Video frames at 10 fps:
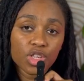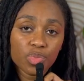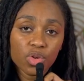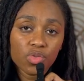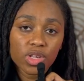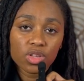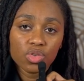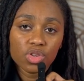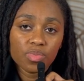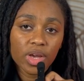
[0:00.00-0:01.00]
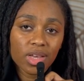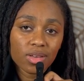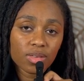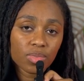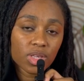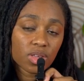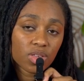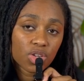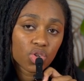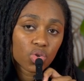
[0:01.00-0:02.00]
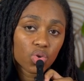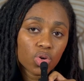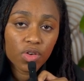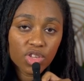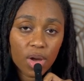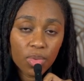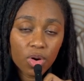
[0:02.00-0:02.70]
dispute resolution mechanisms is essential for first time